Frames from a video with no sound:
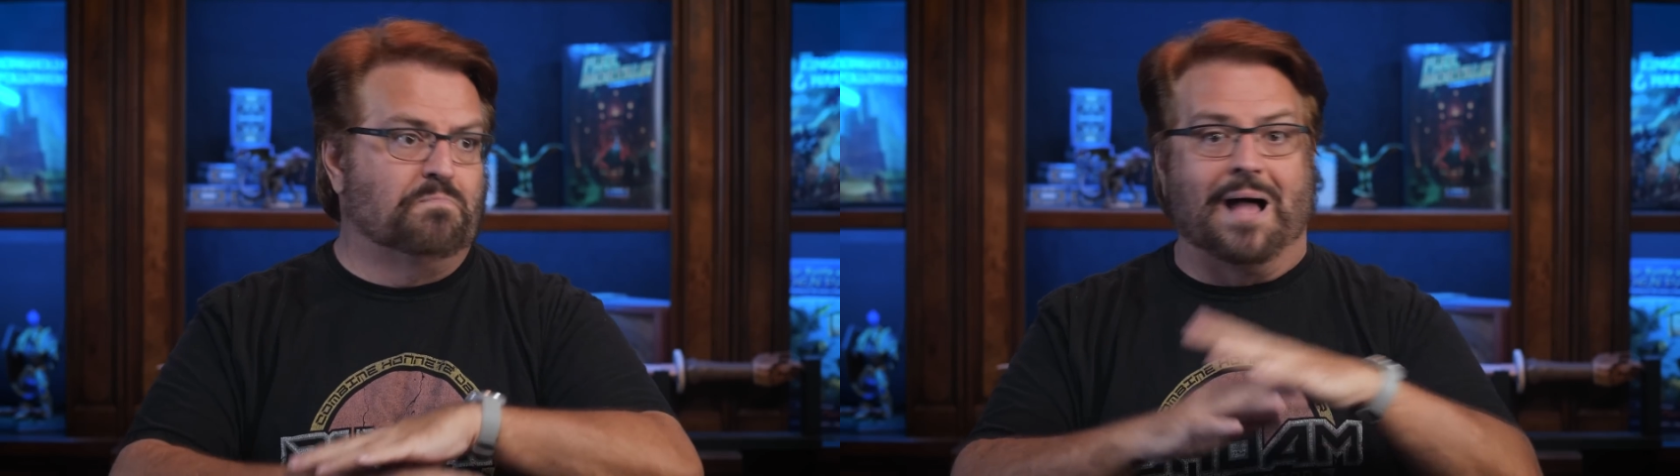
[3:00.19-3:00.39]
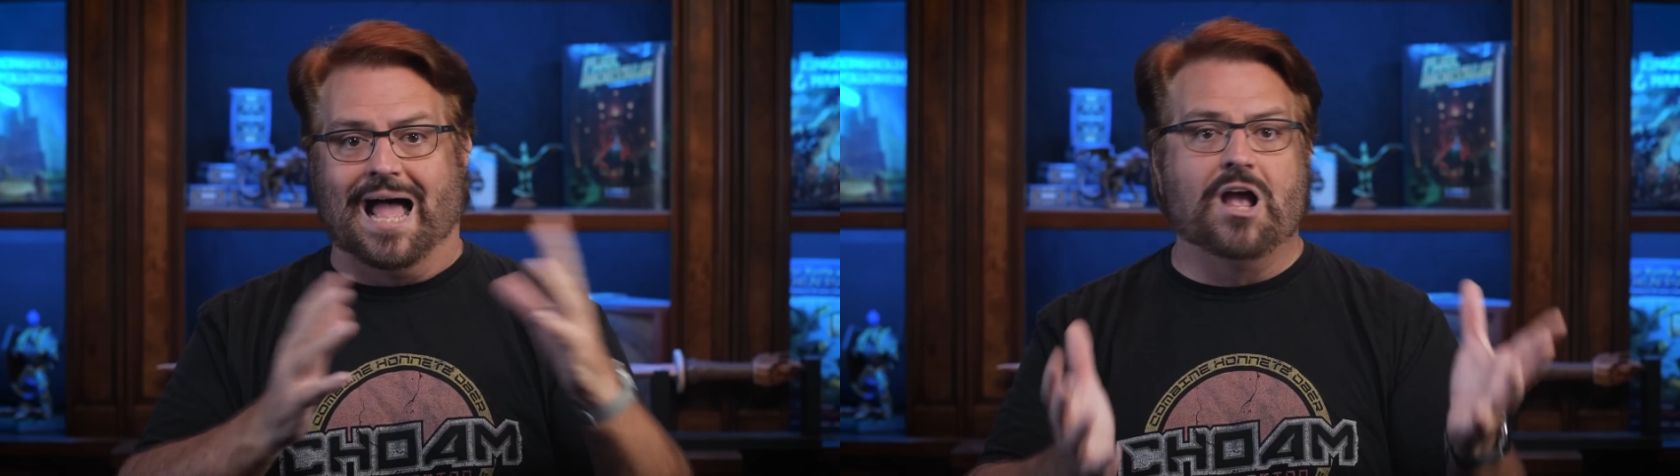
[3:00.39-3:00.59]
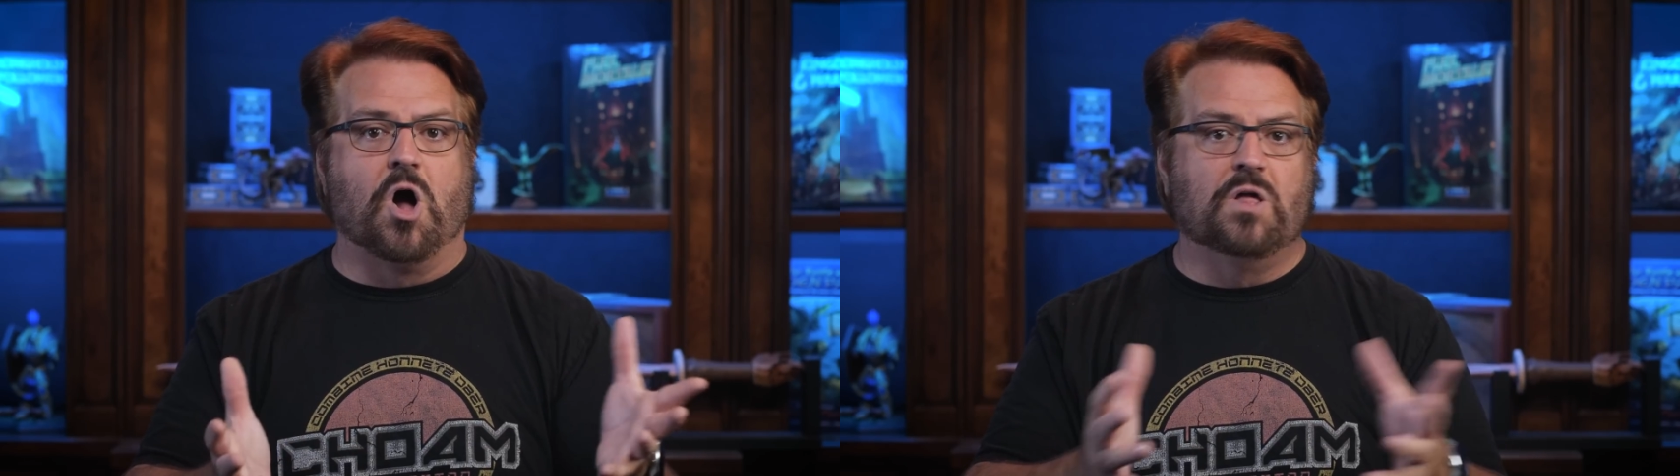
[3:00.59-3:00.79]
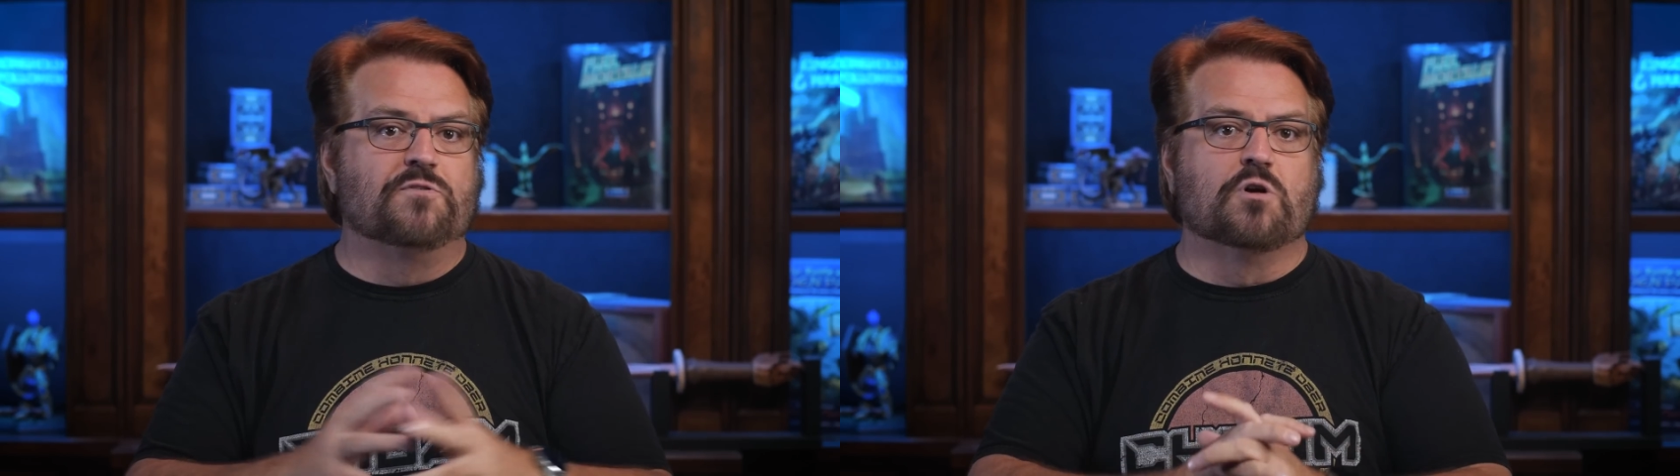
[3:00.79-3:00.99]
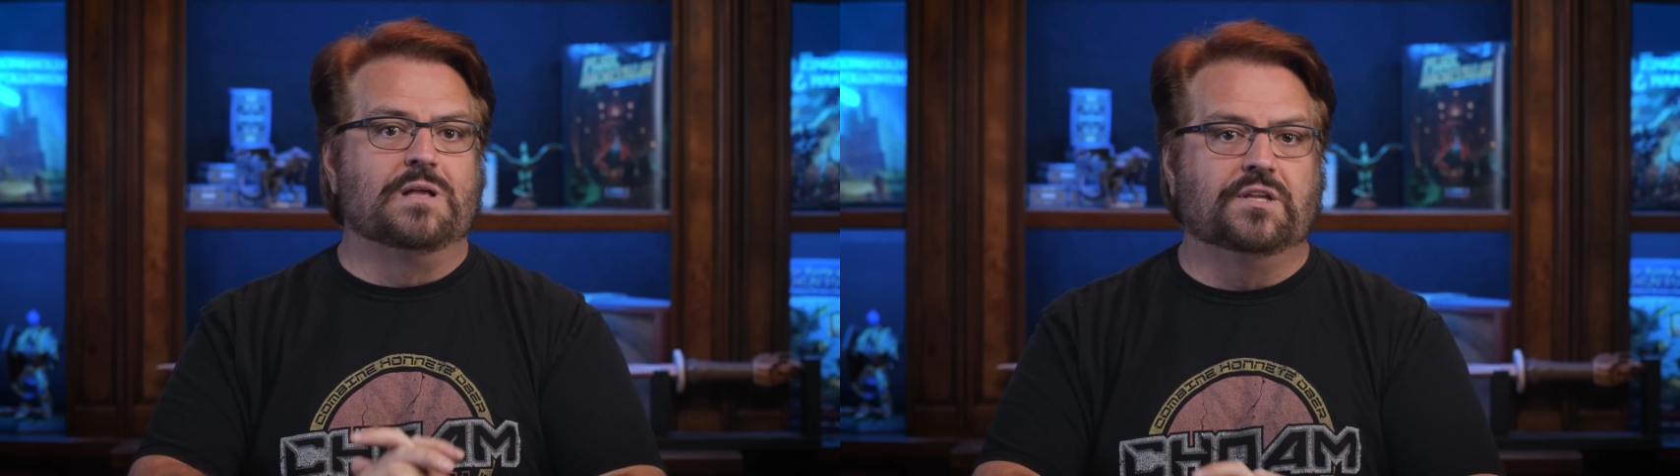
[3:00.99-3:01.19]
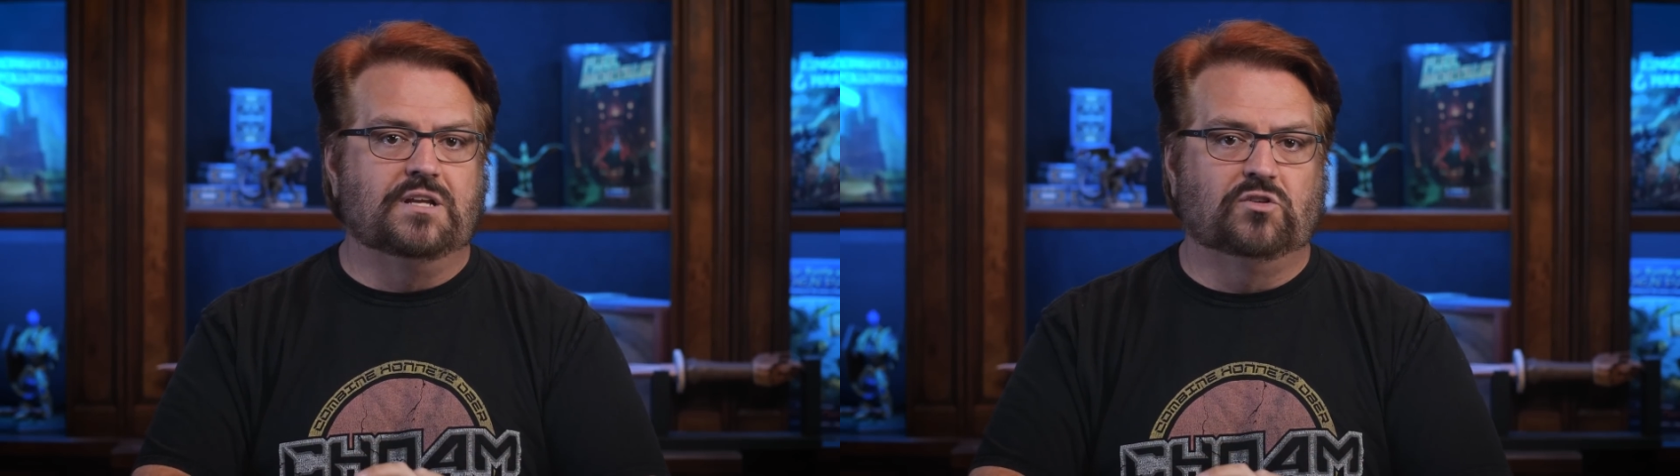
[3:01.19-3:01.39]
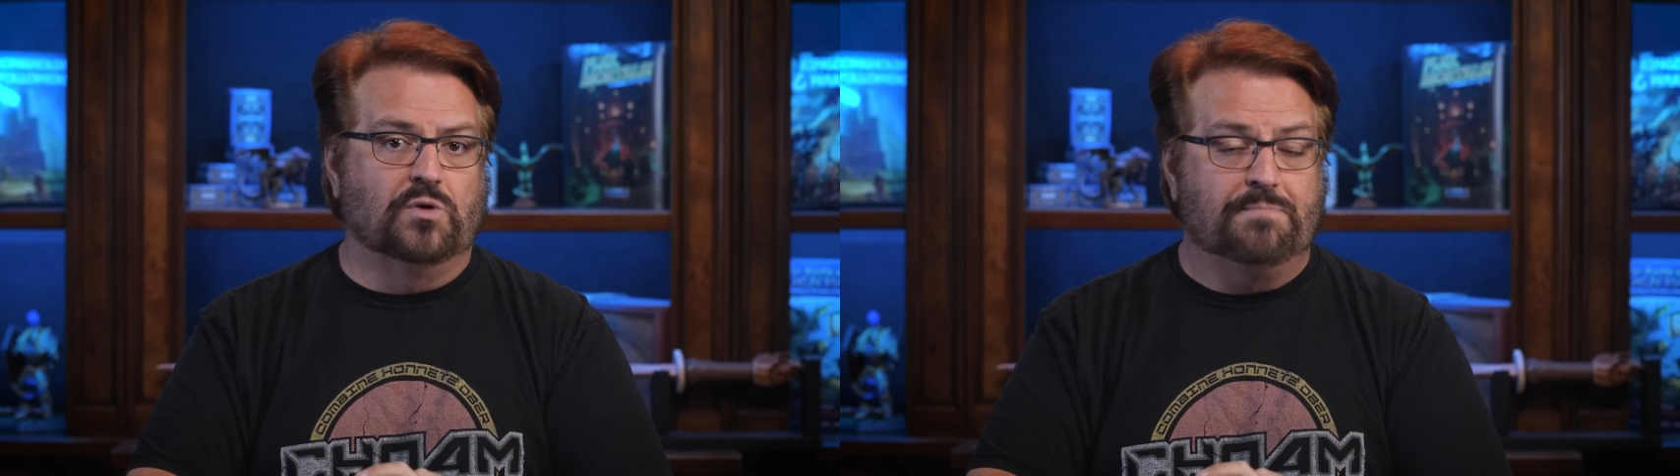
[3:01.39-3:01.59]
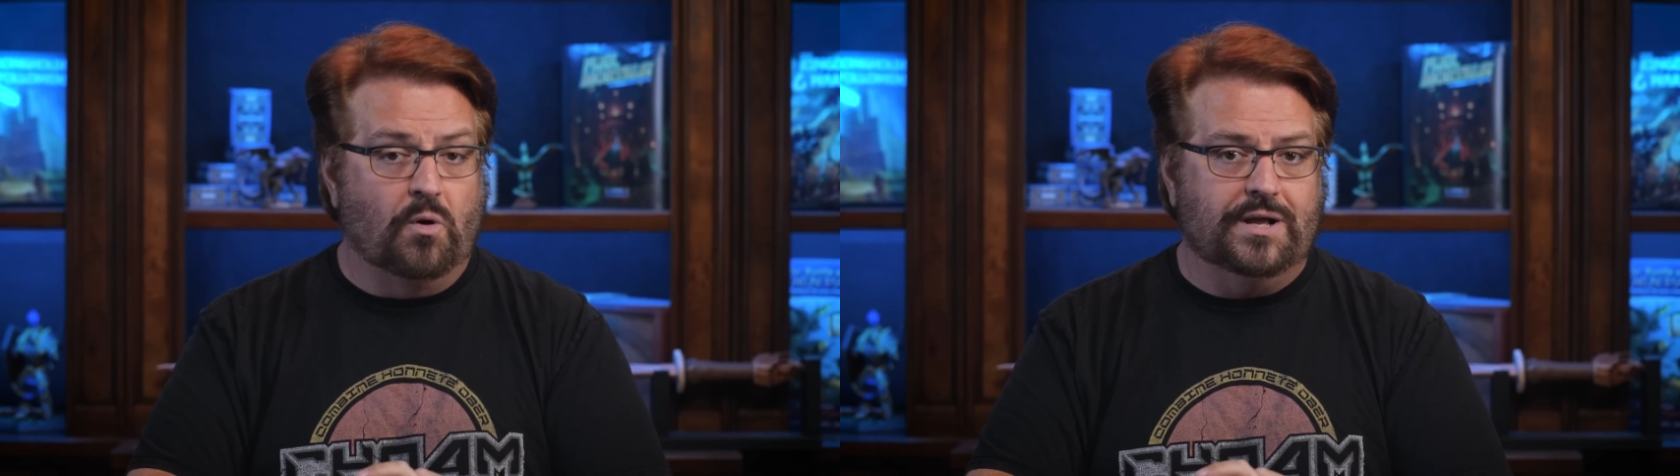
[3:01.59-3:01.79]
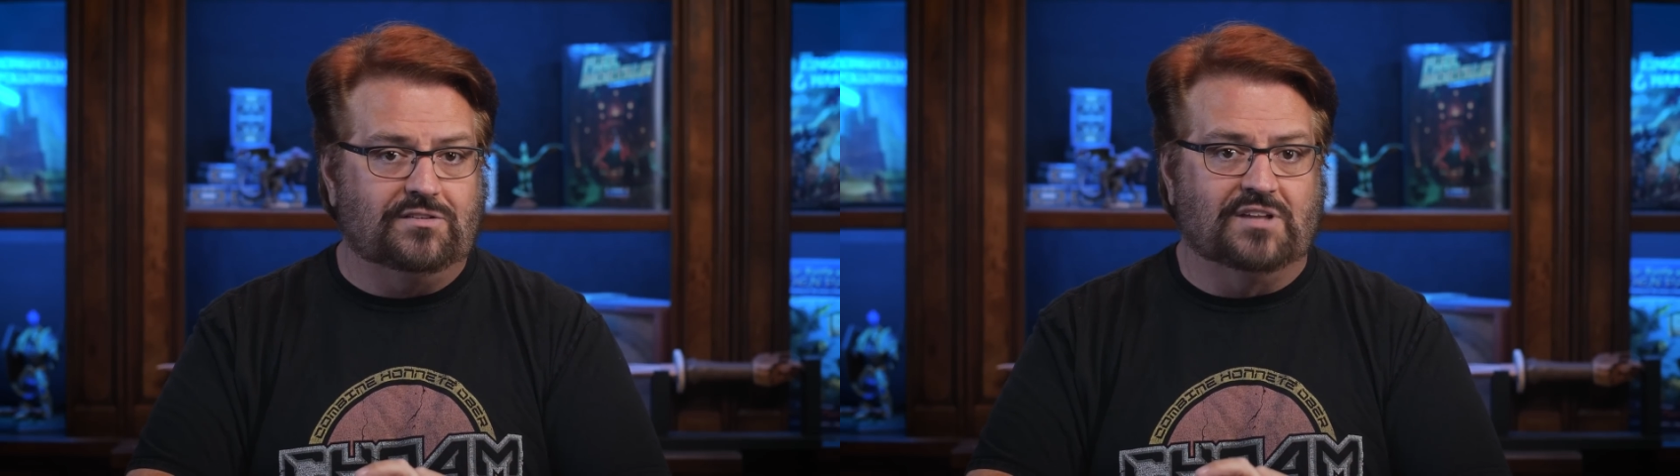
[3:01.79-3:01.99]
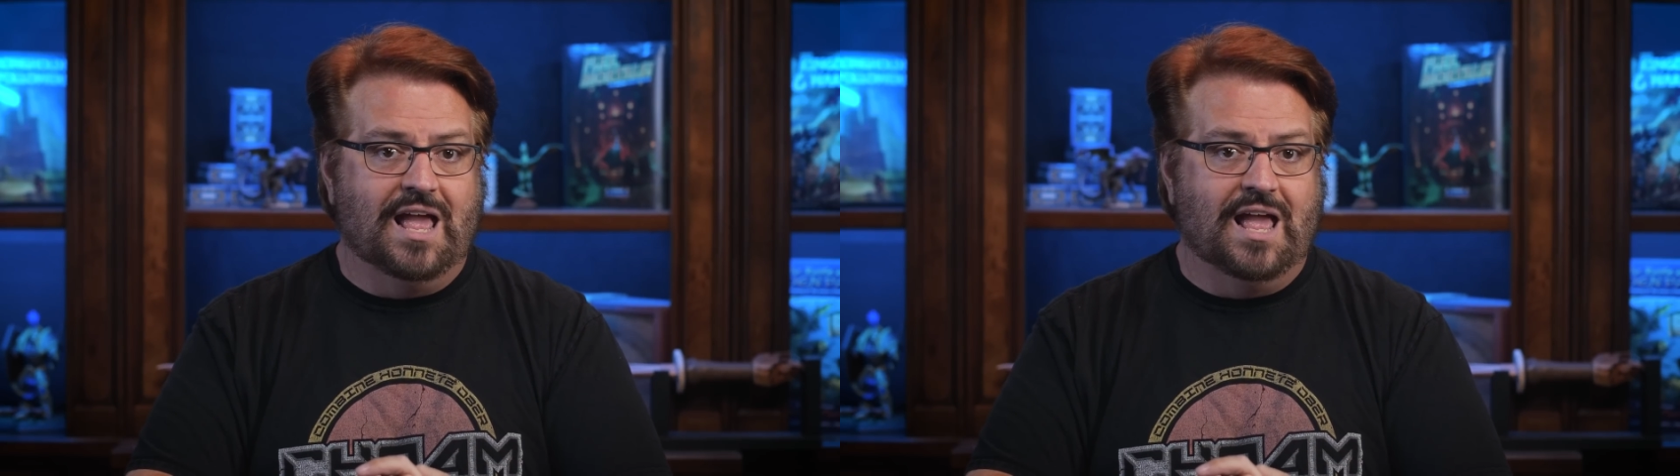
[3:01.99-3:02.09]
buy all of your abilities with points,